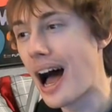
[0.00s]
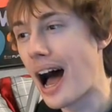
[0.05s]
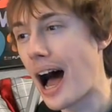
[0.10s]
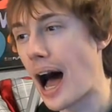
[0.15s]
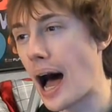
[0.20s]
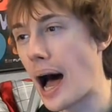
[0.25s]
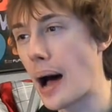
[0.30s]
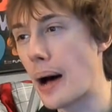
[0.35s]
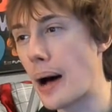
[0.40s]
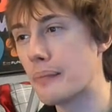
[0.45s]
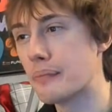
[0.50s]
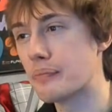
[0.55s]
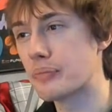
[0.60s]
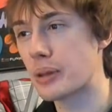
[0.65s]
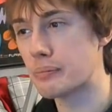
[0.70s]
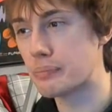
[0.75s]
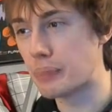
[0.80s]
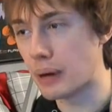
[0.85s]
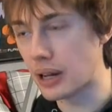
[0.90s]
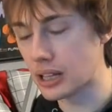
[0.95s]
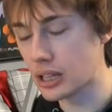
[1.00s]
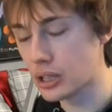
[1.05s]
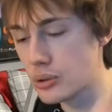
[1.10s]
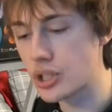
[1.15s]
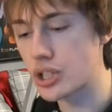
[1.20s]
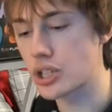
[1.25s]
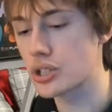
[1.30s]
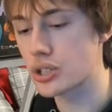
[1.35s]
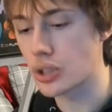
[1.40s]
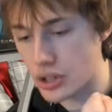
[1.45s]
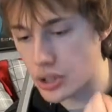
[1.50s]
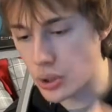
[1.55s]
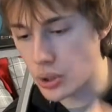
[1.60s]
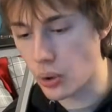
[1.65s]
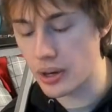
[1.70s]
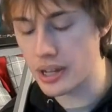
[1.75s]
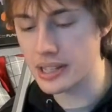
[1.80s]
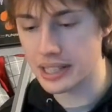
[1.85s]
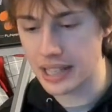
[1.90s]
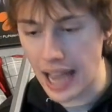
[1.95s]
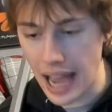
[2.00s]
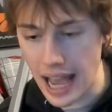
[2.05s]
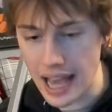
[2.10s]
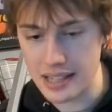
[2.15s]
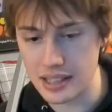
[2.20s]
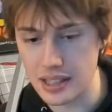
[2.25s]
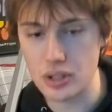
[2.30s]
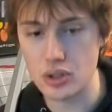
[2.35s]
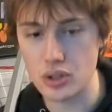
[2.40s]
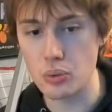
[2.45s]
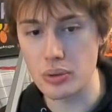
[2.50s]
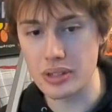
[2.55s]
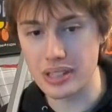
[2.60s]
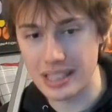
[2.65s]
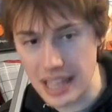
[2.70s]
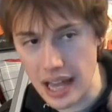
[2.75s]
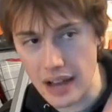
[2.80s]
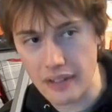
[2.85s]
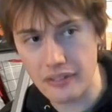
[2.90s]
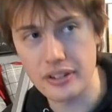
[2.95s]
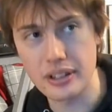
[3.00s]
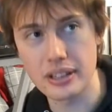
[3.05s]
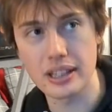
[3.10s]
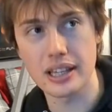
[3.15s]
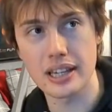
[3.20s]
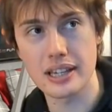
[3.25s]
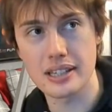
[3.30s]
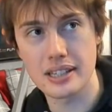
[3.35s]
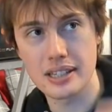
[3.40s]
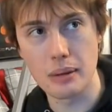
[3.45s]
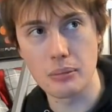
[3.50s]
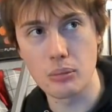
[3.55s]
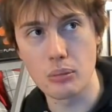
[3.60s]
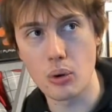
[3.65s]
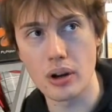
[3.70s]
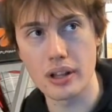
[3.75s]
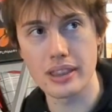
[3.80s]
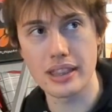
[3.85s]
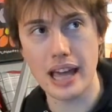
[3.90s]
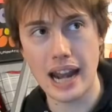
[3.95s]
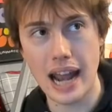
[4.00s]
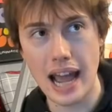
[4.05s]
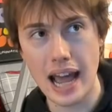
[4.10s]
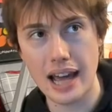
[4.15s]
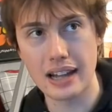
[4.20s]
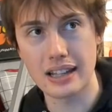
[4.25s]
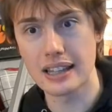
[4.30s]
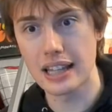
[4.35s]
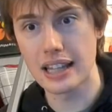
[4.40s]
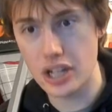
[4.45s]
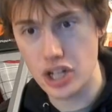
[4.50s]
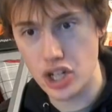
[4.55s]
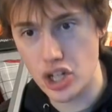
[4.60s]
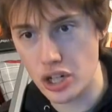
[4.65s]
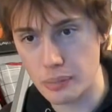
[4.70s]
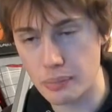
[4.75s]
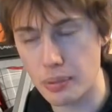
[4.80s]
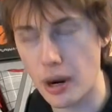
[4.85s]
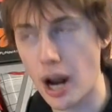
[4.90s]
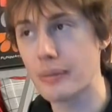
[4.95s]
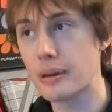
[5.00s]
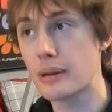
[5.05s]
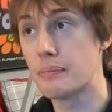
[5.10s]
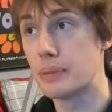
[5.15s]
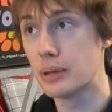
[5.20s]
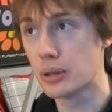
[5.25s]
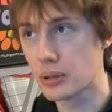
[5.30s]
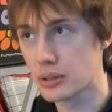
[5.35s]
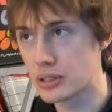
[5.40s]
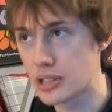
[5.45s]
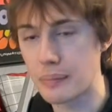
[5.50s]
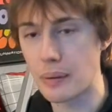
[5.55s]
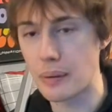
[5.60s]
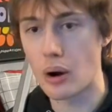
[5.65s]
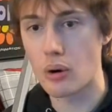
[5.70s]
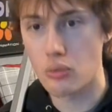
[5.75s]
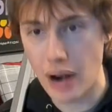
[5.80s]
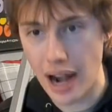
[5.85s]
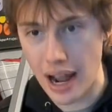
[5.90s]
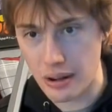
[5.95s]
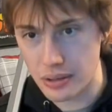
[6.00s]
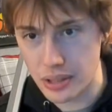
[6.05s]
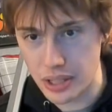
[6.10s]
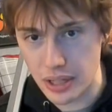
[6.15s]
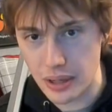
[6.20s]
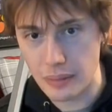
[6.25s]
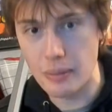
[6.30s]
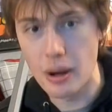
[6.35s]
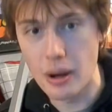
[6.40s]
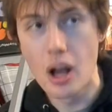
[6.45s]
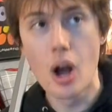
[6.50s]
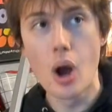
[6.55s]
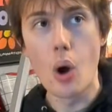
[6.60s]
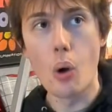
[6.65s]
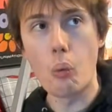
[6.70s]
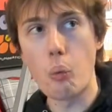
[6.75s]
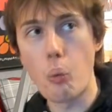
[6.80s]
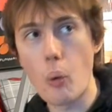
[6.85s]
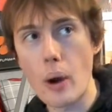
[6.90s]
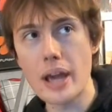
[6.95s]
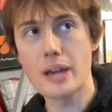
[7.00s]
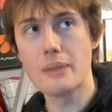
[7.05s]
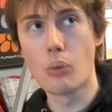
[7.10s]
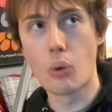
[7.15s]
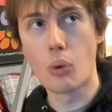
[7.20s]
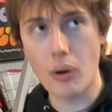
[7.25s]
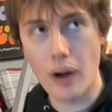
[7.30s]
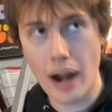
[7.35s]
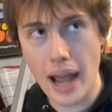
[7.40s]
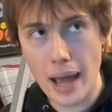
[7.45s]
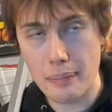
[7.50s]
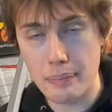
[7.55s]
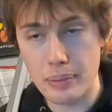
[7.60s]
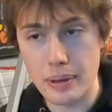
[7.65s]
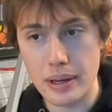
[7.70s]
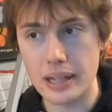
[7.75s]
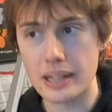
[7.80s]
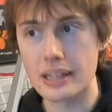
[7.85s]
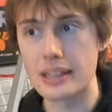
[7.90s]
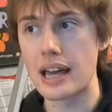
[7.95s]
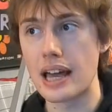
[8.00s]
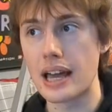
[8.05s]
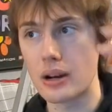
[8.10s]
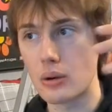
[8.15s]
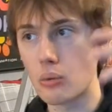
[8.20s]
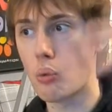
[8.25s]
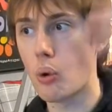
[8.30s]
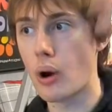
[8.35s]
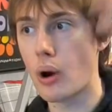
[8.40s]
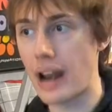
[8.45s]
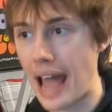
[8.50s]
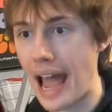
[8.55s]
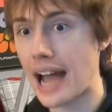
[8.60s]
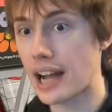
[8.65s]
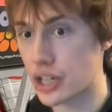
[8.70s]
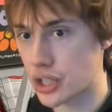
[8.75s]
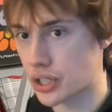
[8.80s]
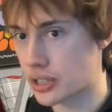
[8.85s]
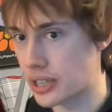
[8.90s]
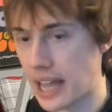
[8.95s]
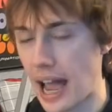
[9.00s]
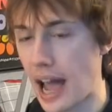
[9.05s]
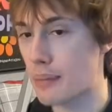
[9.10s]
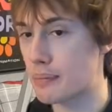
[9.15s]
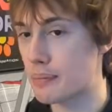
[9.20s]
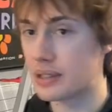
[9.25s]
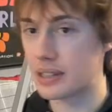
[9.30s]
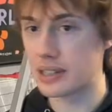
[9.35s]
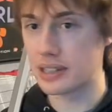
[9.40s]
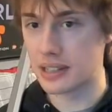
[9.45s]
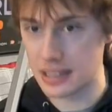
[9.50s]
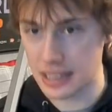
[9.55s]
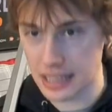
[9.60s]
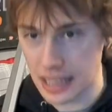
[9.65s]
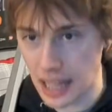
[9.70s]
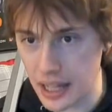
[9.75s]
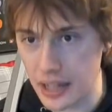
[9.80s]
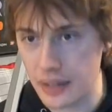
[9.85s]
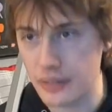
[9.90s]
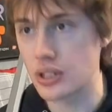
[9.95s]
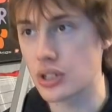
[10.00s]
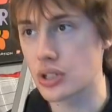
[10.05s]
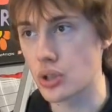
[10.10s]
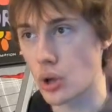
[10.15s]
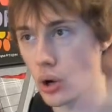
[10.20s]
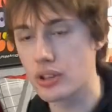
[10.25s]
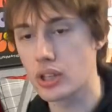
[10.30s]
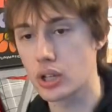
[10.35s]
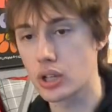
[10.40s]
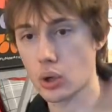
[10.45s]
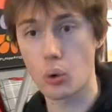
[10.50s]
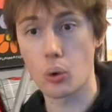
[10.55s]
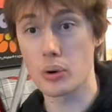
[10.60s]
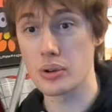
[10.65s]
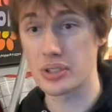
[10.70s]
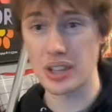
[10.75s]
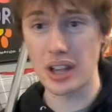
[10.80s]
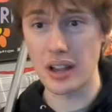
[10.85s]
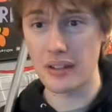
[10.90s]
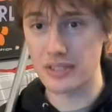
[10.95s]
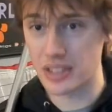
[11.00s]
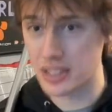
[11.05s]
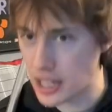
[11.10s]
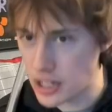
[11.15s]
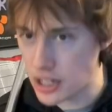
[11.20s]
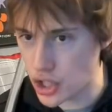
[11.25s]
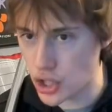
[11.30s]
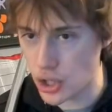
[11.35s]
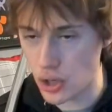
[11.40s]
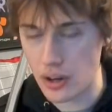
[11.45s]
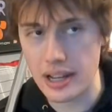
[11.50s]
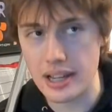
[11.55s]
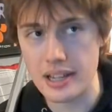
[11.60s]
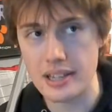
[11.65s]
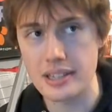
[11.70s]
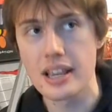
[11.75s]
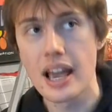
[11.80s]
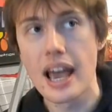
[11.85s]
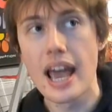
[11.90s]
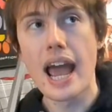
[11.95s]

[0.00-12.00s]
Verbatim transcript: But Lucius Artorius Castus was definitely someone that had a legend probably built up around him, way more epic than what actually happened in his life, just over the course of centuries.